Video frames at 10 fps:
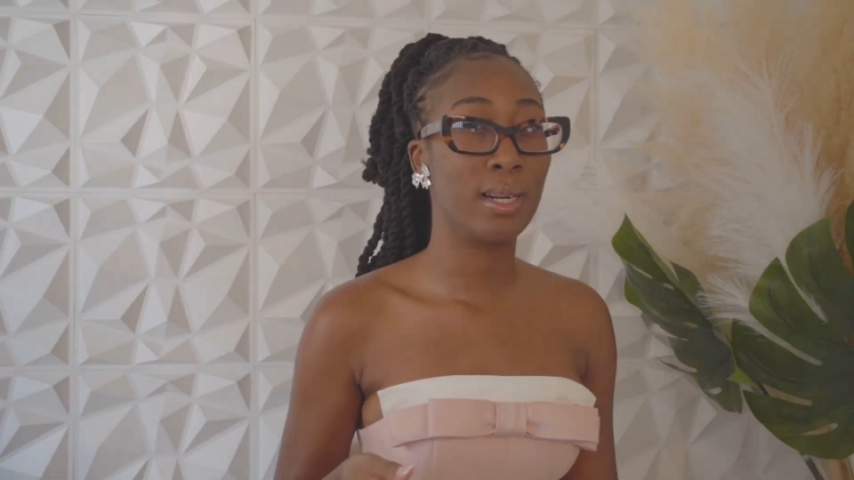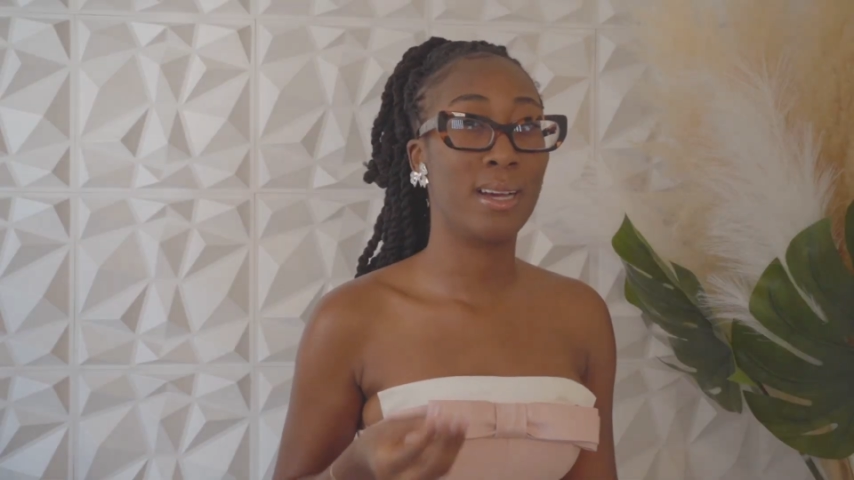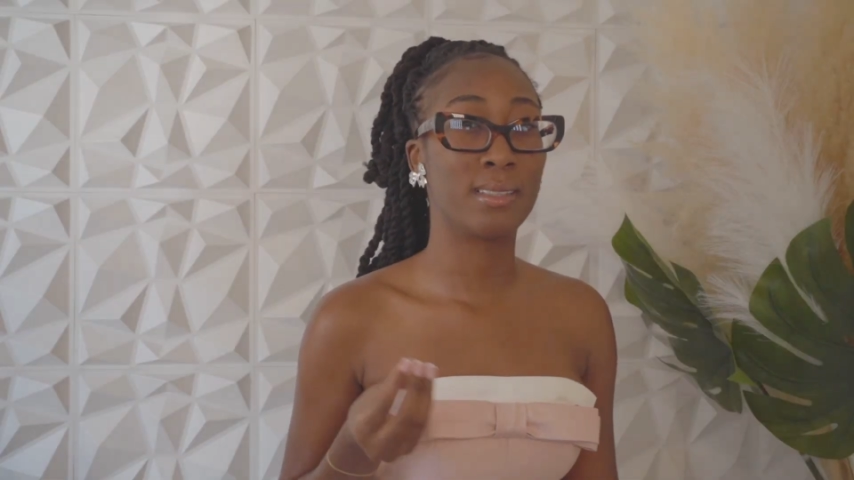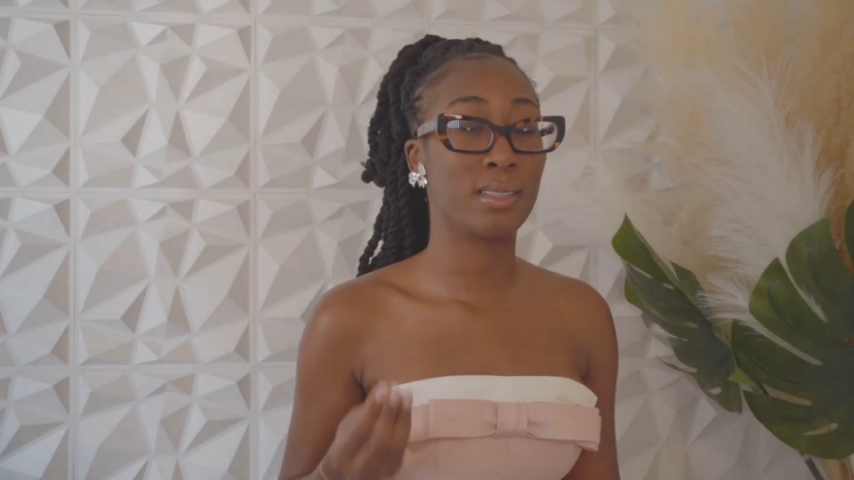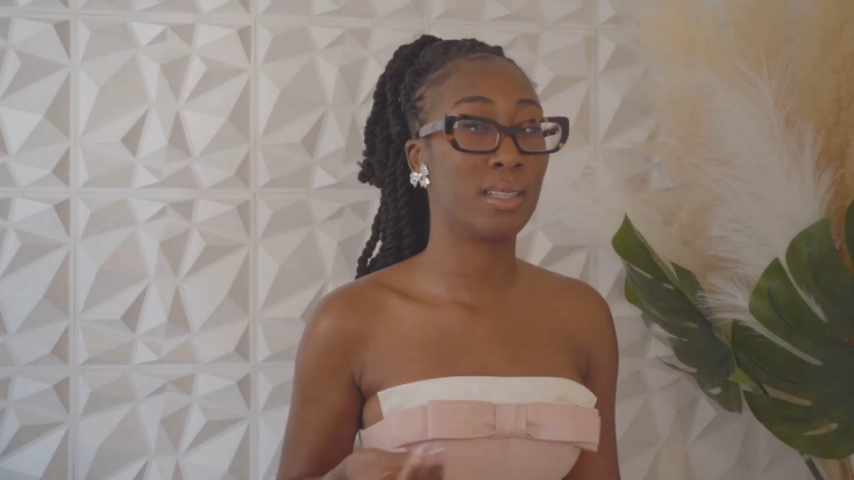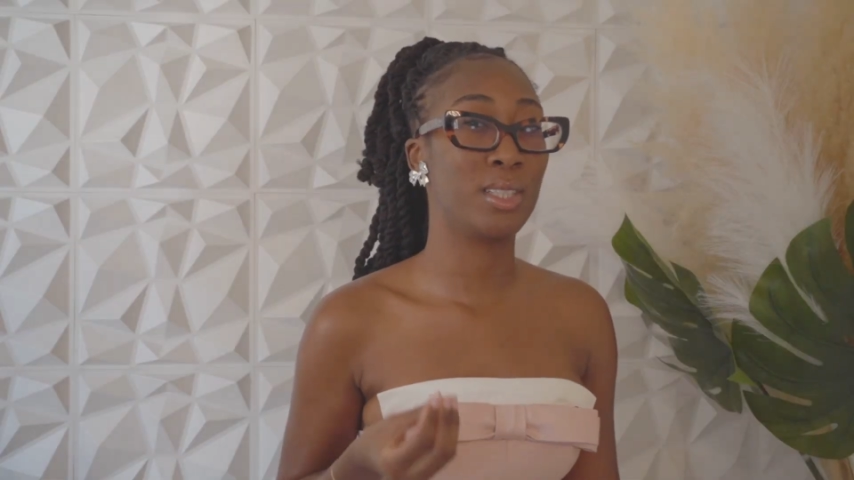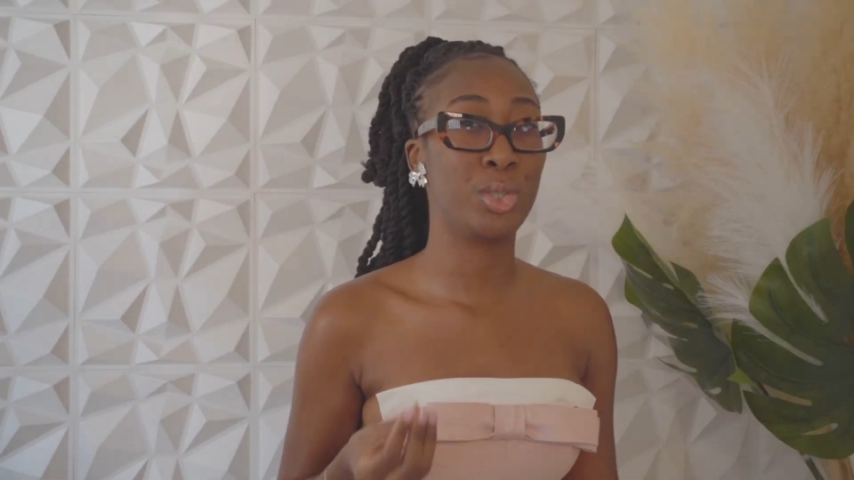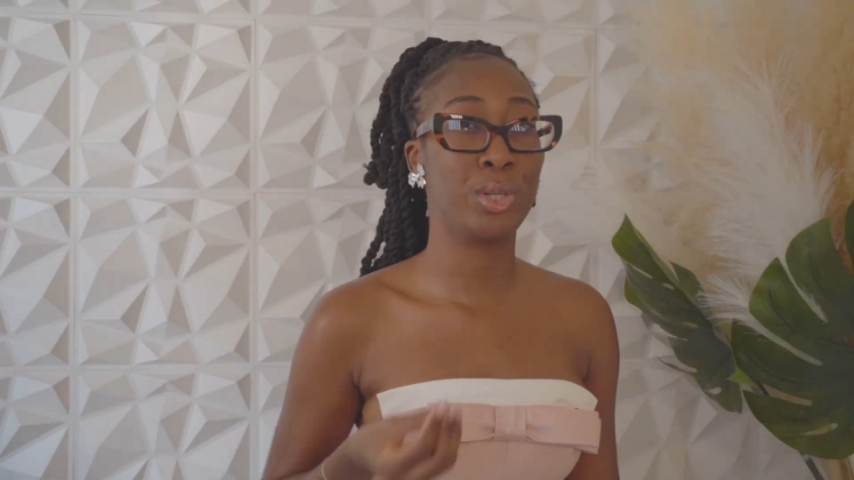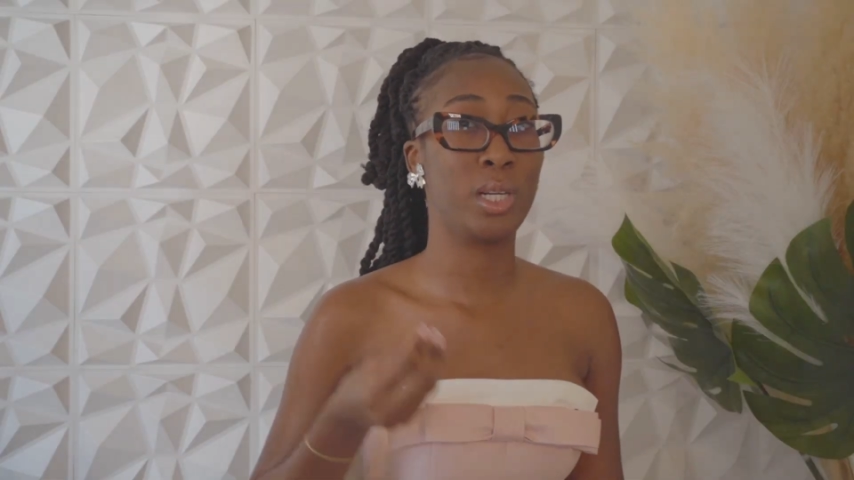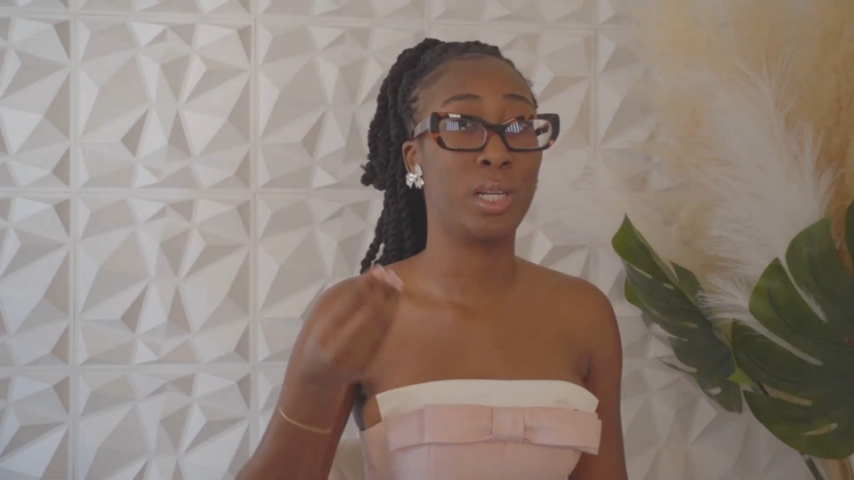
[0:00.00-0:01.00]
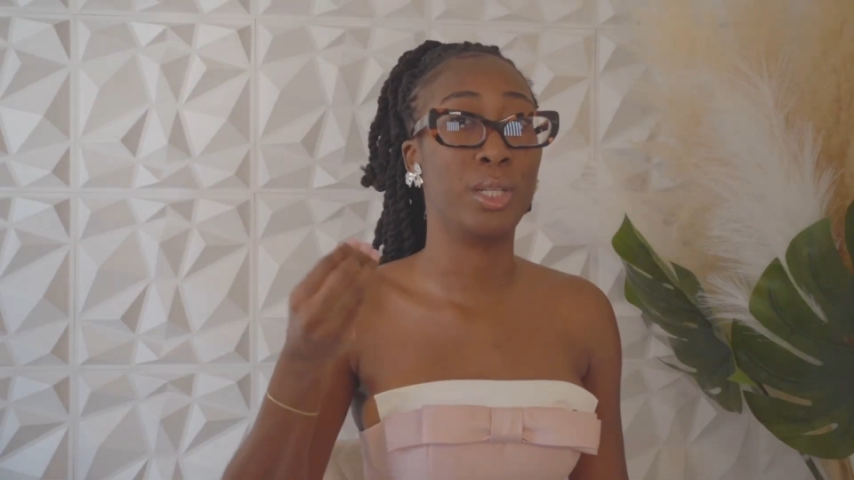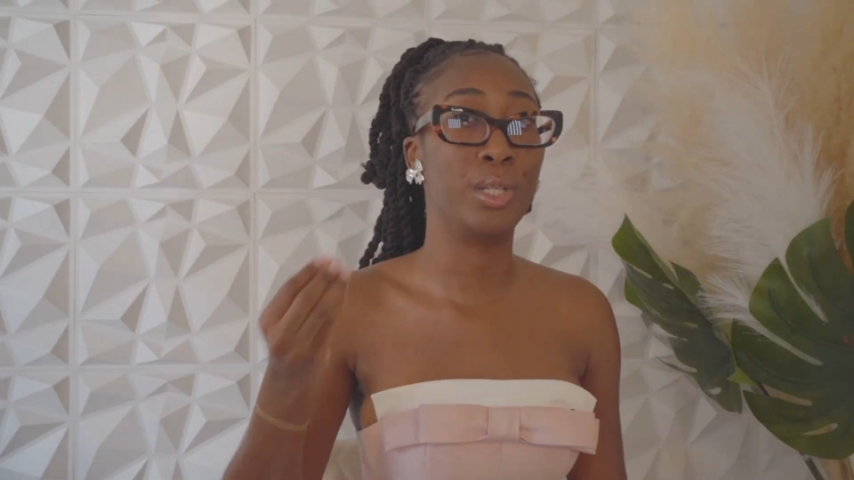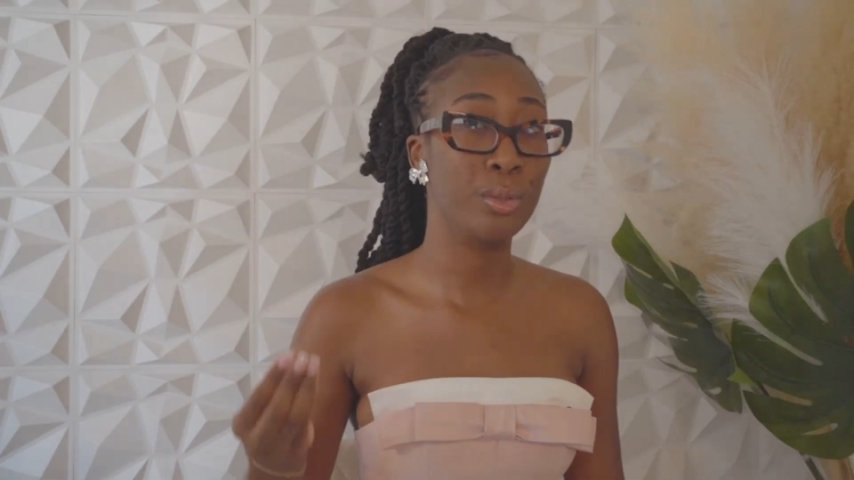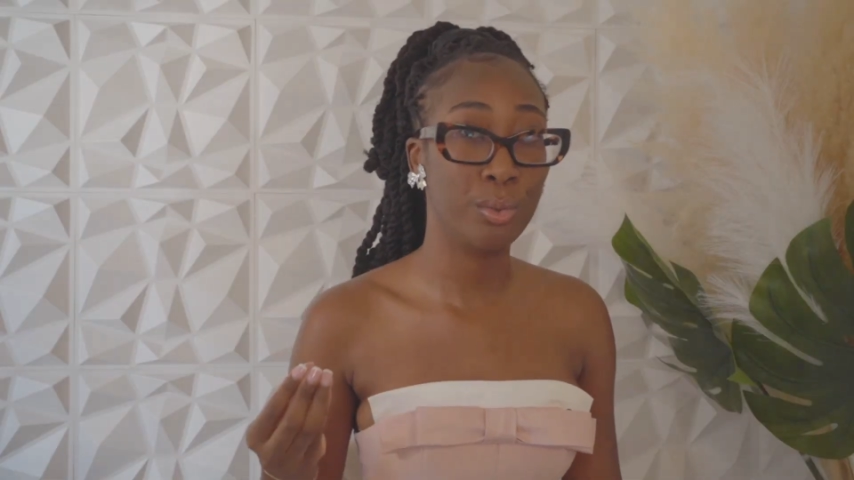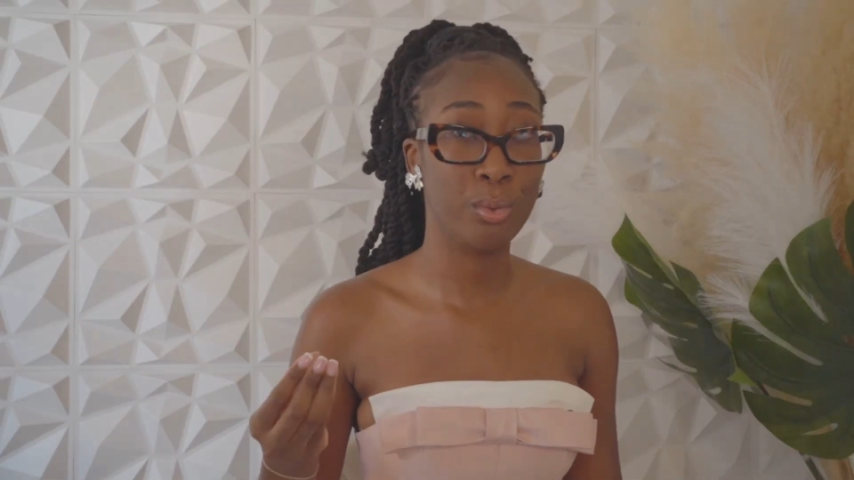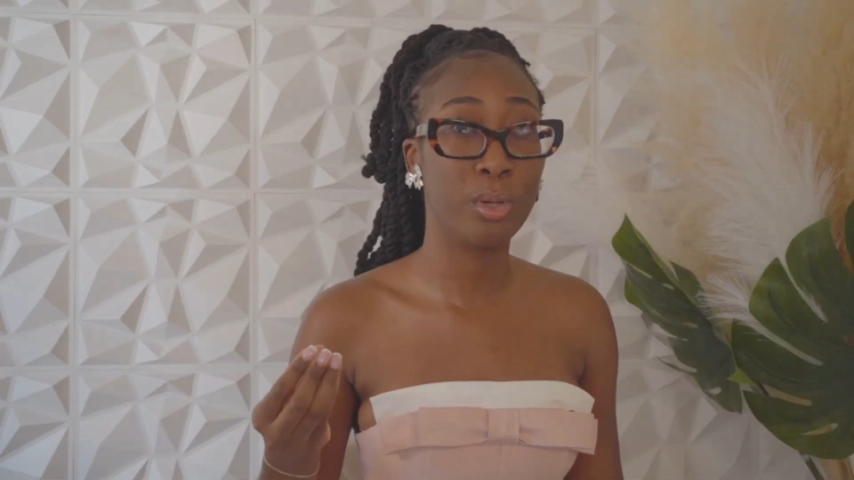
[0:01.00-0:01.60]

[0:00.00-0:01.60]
as the things you're gonna do.